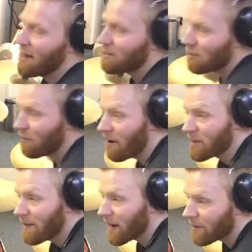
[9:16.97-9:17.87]
just firing
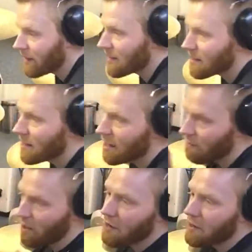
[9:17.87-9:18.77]
them out, man. That's the thing.
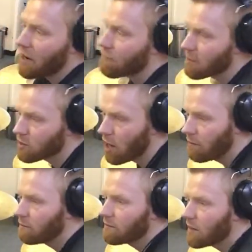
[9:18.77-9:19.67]
Right, here we go. From the
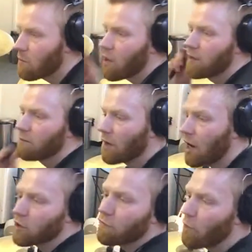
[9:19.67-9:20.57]
top, number 1,
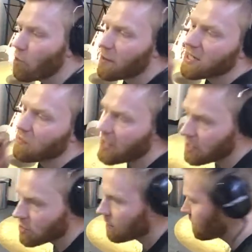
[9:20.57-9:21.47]
I'll do 4 repeats of each.